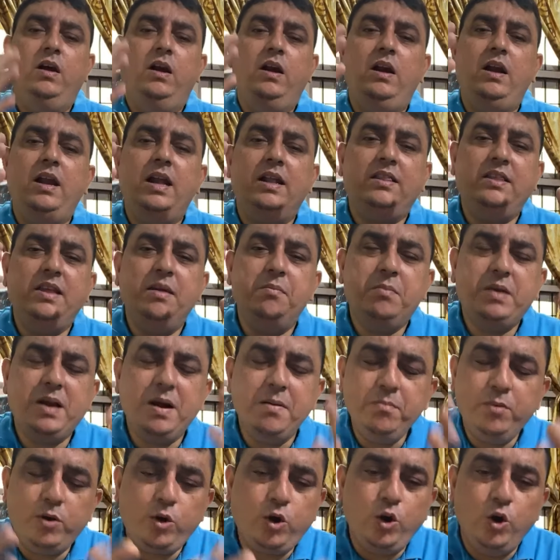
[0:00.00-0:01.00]
Let them
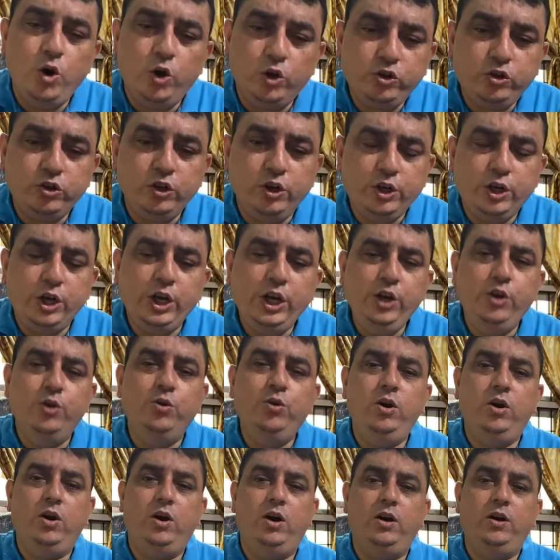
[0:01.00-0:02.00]
come closer to you,
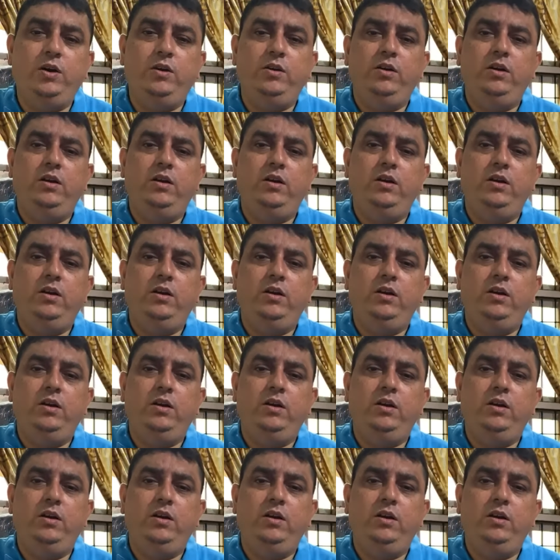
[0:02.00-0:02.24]
Lord.